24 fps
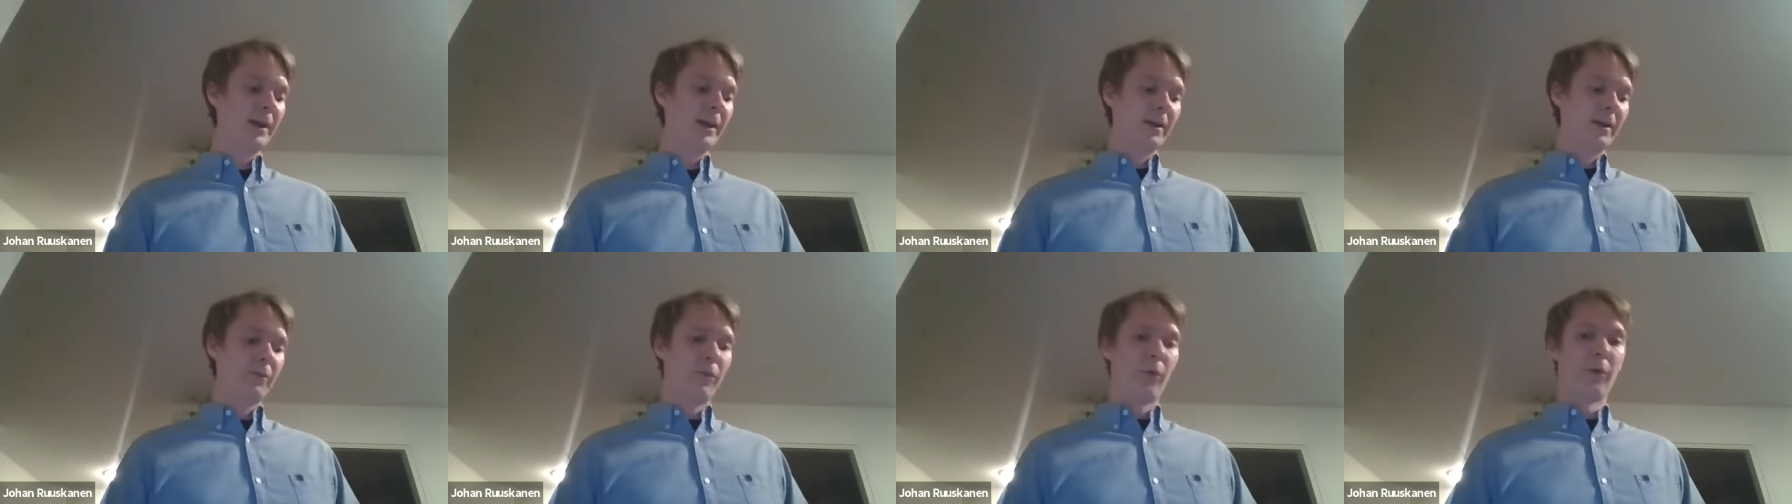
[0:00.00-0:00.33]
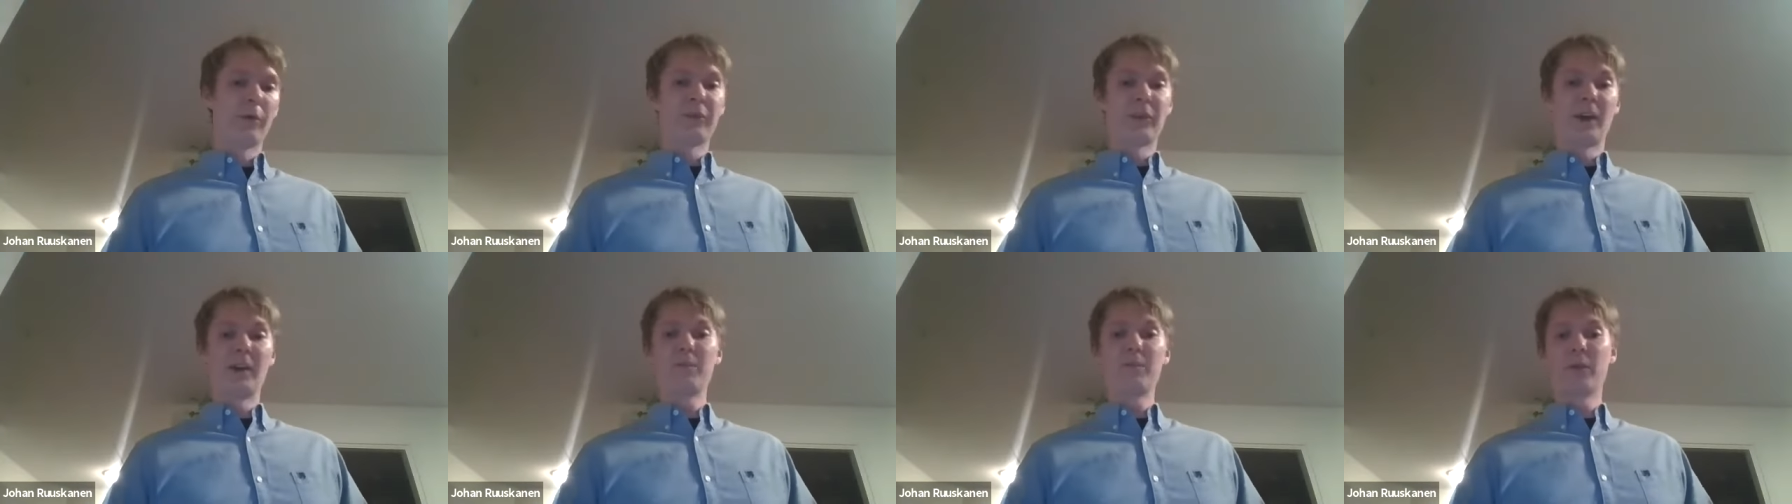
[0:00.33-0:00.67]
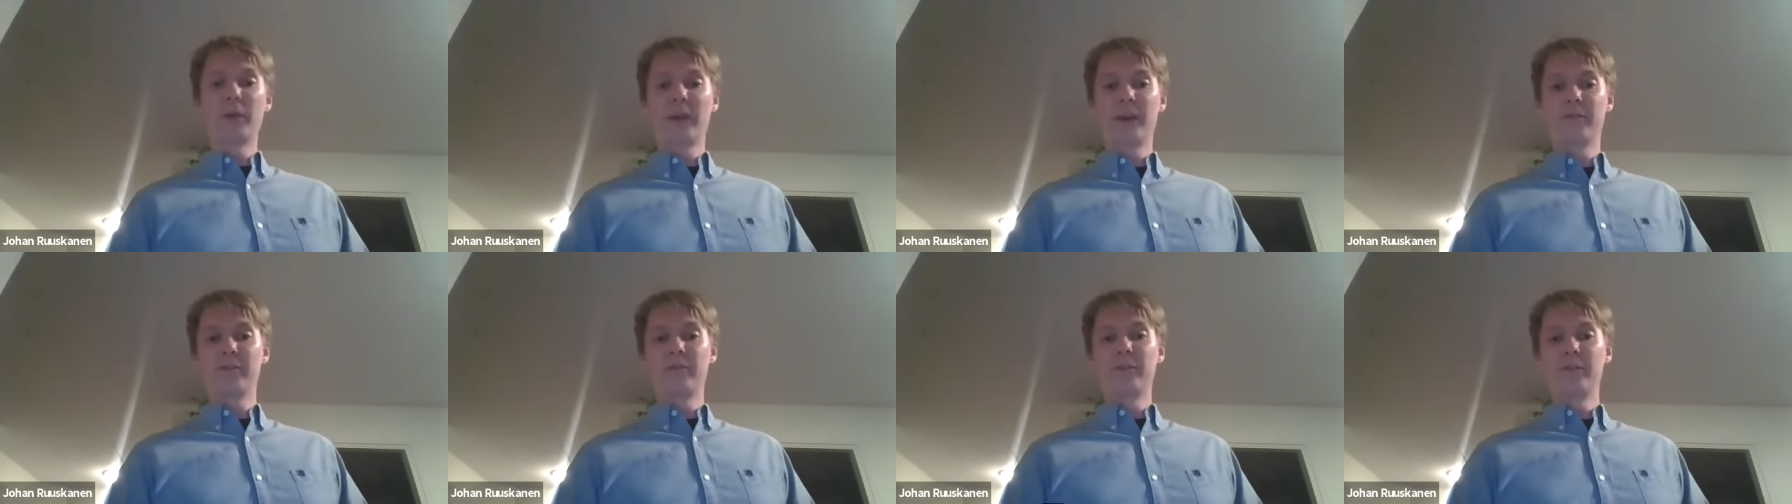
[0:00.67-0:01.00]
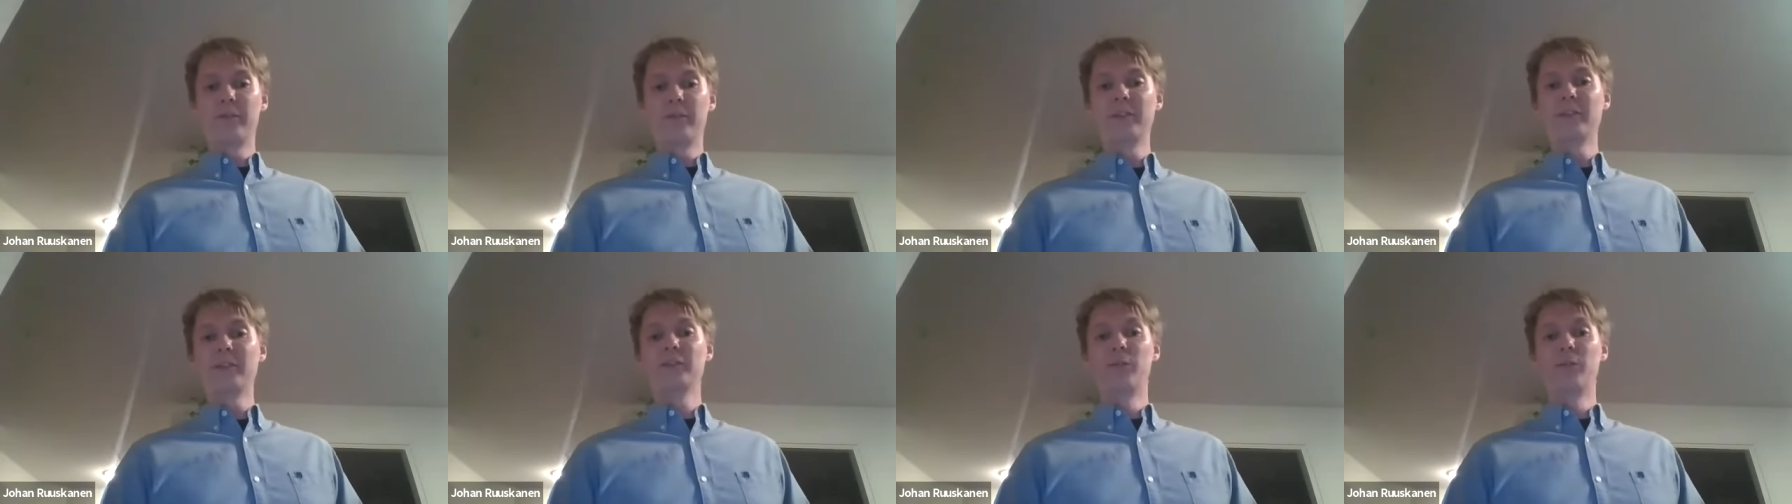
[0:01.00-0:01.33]
For example, if
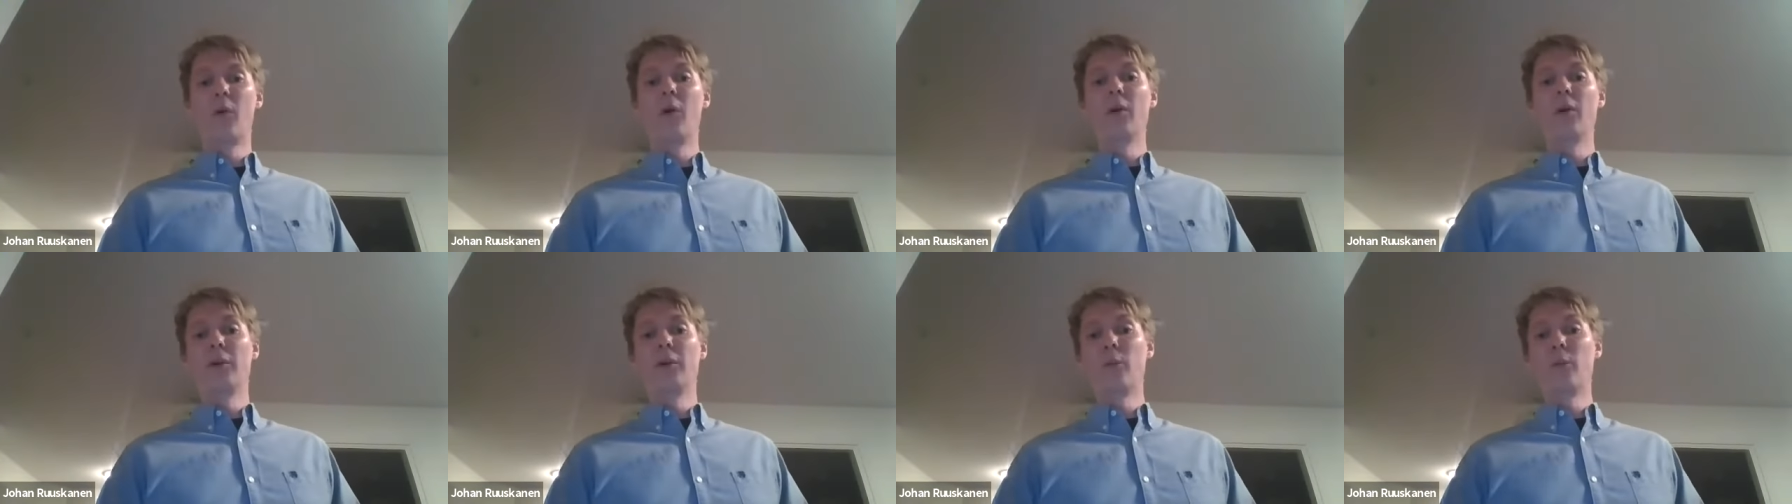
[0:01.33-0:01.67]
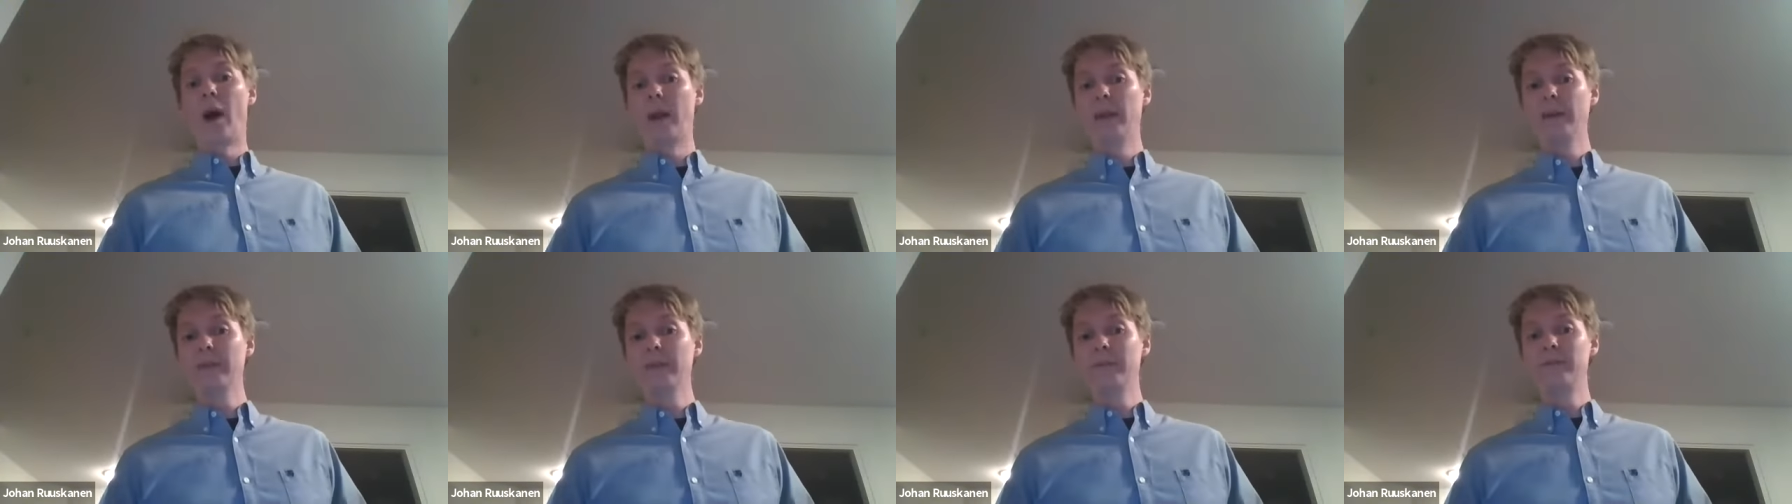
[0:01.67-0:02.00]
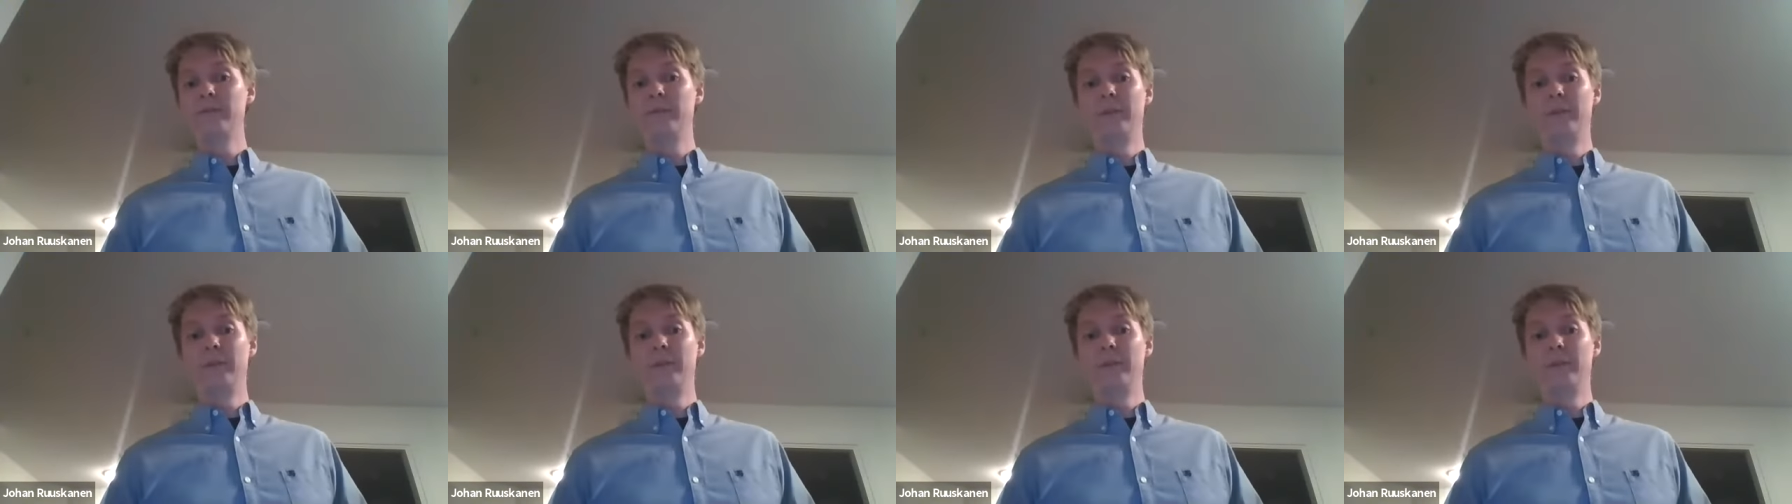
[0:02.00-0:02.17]
this is smaller than 1,